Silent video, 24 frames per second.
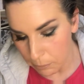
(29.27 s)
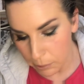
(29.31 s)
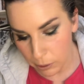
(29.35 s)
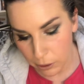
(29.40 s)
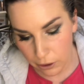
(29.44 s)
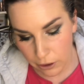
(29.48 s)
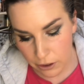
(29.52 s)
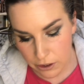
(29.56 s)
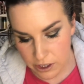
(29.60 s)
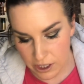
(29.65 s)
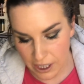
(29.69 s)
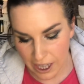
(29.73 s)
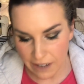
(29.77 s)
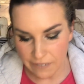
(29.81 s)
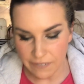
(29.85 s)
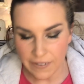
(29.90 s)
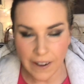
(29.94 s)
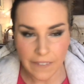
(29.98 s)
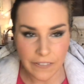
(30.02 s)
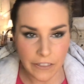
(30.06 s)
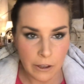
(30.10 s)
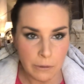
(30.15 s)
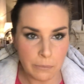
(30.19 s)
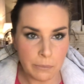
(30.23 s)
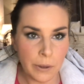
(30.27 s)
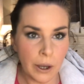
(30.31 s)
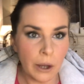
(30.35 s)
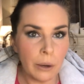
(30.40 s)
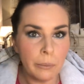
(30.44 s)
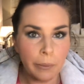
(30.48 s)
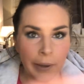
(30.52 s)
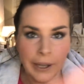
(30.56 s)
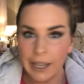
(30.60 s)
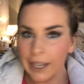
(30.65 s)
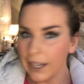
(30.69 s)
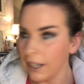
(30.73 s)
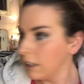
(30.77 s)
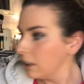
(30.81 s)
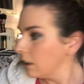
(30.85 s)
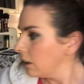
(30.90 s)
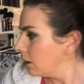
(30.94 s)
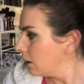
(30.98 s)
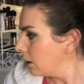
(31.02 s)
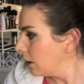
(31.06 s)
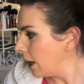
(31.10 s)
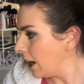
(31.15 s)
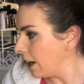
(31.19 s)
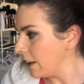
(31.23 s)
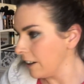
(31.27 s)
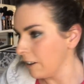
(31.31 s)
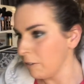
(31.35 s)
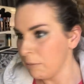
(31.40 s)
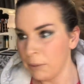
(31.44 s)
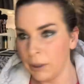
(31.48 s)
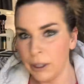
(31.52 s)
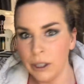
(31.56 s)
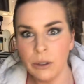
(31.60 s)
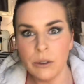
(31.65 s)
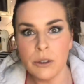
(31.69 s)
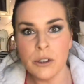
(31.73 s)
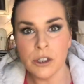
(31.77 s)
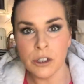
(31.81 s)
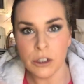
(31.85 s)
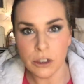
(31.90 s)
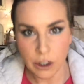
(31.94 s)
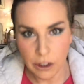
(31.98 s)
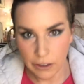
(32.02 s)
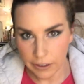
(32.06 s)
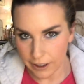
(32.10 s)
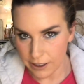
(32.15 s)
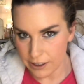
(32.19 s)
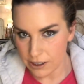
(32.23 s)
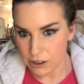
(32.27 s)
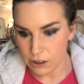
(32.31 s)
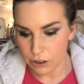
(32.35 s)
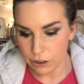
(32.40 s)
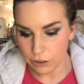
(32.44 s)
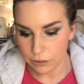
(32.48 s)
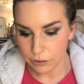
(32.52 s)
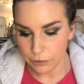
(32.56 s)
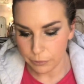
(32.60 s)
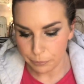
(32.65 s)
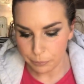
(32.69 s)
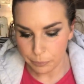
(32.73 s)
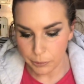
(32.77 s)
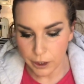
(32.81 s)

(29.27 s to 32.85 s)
Plus, I've had them away and I've been using other stuff